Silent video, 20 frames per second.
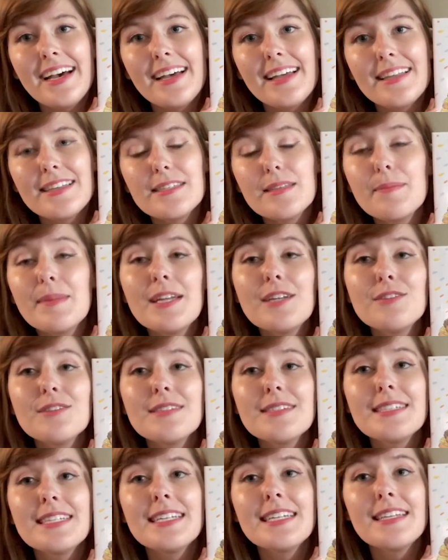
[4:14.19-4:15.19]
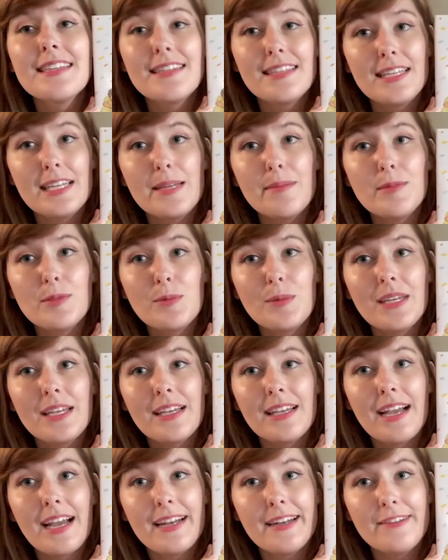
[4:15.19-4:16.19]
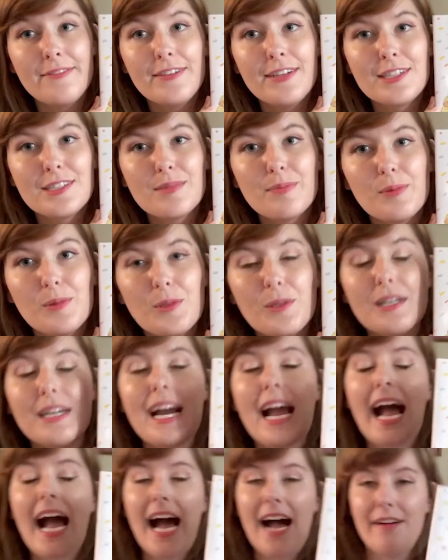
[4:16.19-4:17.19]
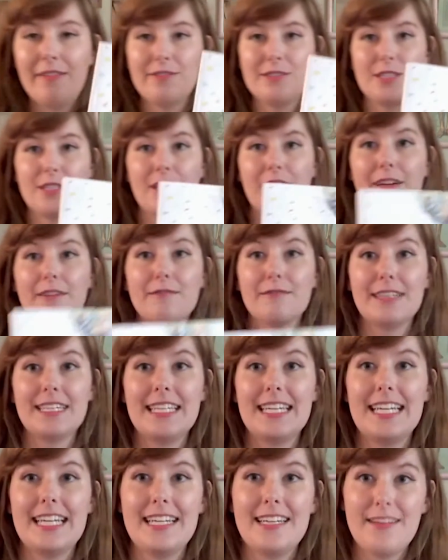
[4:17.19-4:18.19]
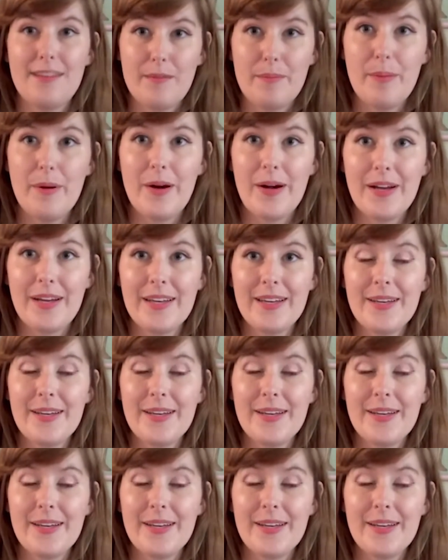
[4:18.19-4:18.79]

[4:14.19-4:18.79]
some interesting themes we can kind of explore after reading the book.